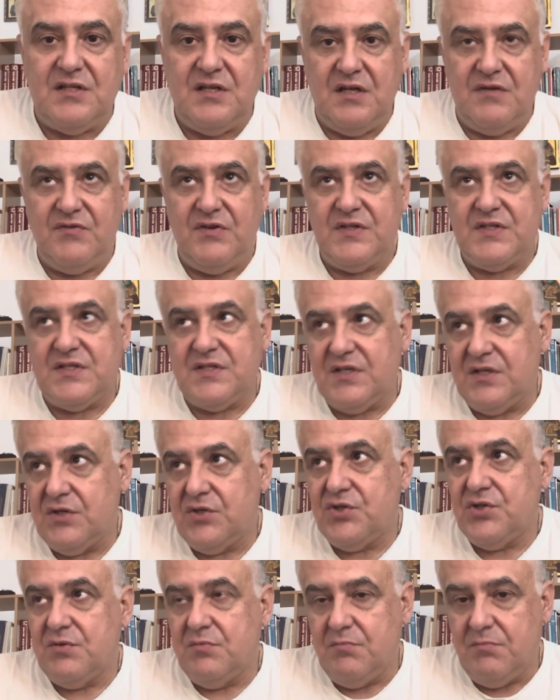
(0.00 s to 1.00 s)
They
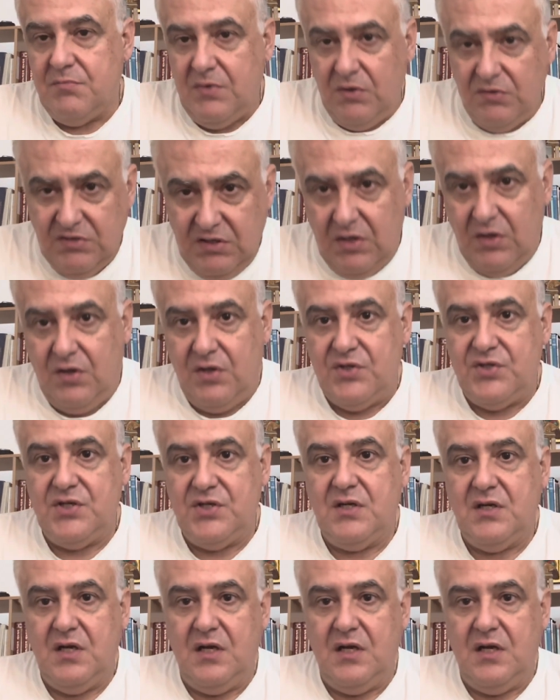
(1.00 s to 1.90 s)
research modal logic.